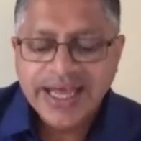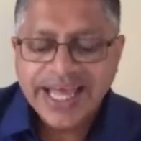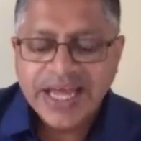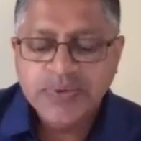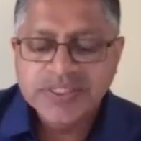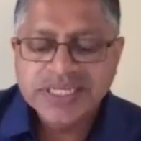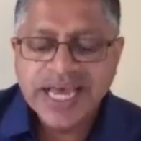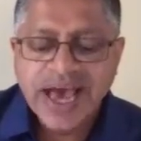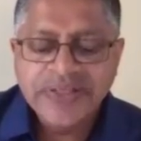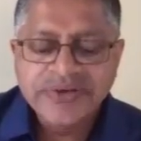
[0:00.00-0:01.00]
and was
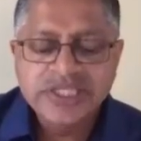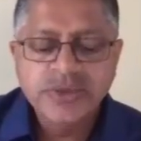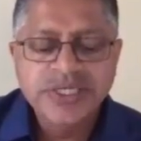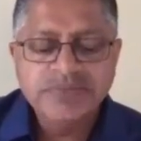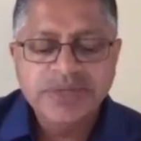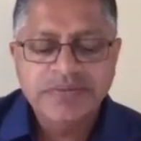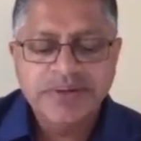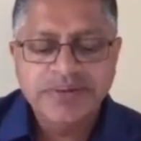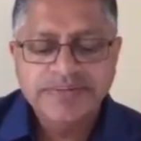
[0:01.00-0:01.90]
gathered to his people.